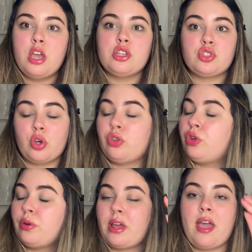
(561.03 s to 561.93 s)
So
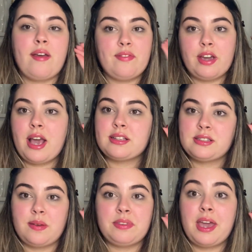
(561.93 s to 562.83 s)
don't ever
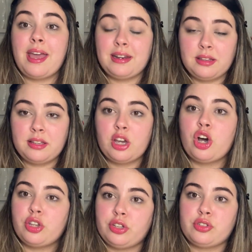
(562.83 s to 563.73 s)
accept anything
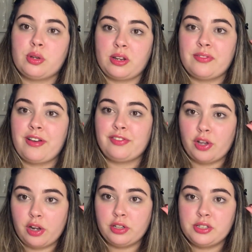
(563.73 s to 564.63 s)
under twenty-five
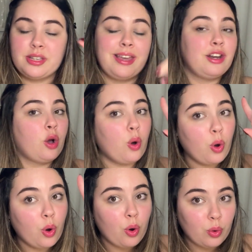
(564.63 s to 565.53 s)
dollars, and
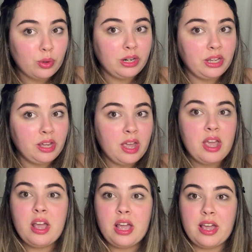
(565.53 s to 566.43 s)
only
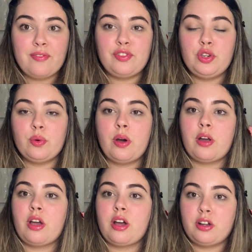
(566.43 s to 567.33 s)
if you
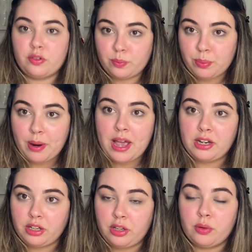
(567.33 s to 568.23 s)
are a
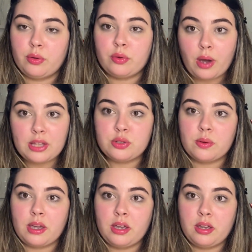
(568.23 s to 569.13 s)
brand new
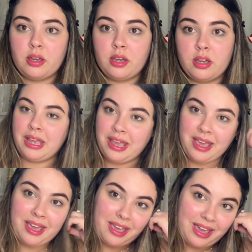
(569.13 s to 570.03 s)
graduate.
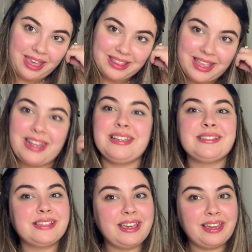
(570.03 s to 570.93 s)
And that
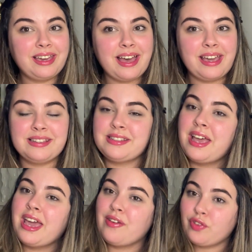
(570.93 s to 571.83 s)
is it, guys.
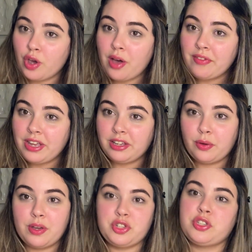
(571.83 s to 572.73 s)
If you have any
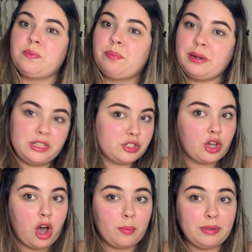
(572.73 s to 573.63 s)
questions, please
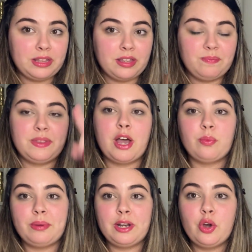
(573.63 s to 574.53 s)
comment them
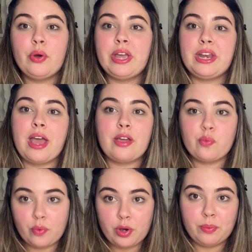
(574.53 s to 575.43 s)
down below, and I
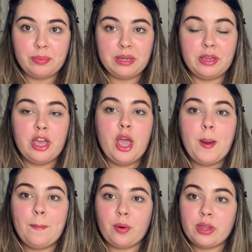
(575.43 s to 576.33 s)
will be
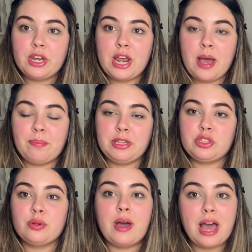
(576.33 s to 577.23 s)
more than happy
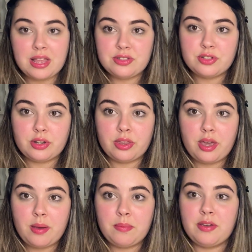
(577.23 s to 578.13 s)
to answer
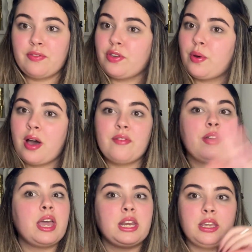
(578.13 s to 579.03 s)
them if you have
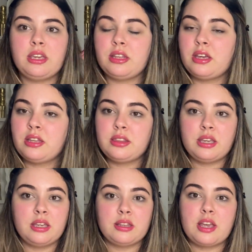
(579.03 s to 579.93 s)
any
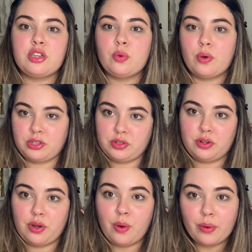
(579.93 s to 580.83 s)
thing that you want to
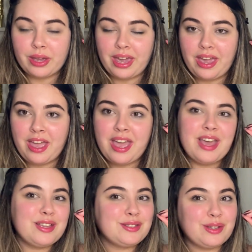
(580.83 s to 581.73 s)
know. Okay,
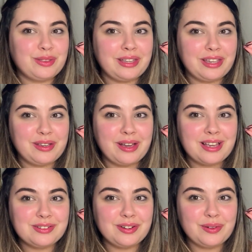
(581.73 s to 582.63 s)
so thank you
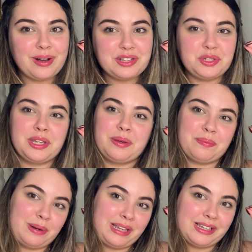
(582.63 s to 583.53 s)
guys for watching.
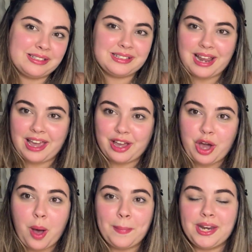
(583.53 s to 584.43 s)
Please like,
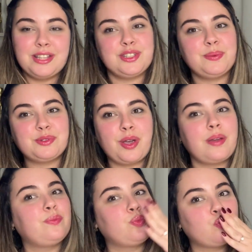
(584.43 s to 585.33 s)
comment, and
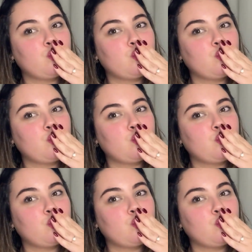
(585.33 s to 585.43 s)
subscribe.